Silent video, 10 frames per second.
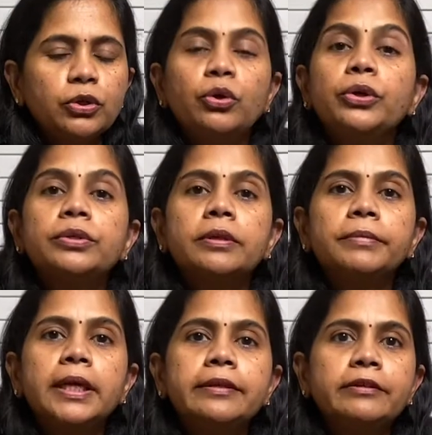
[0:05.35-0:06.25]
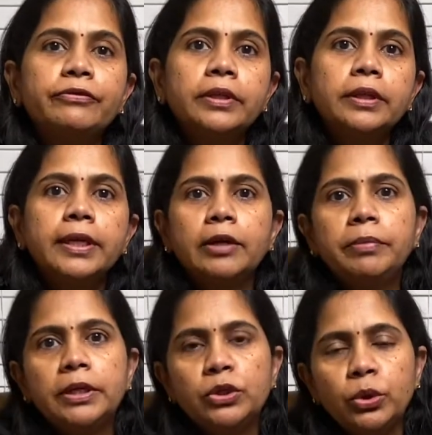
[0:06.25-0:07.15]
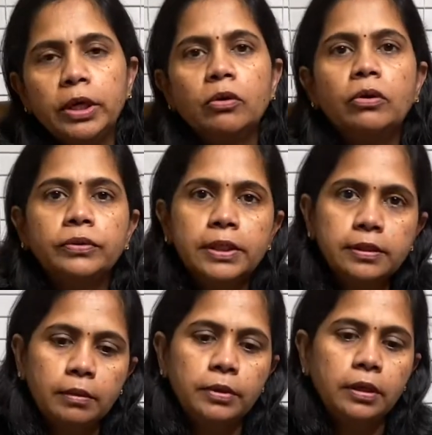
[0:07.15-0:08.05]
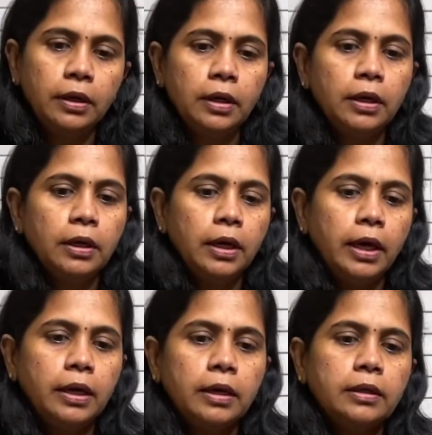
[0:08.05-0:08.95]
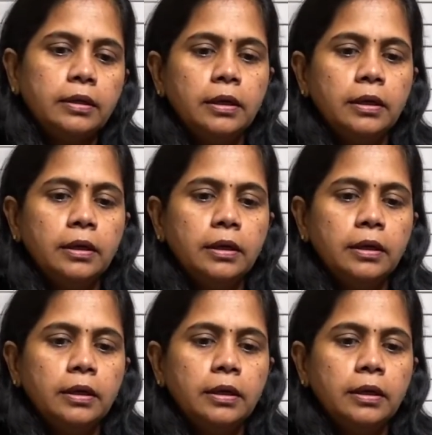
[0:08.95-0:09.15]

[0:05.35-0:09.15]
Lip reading: you something different that I've been doing over the summer, and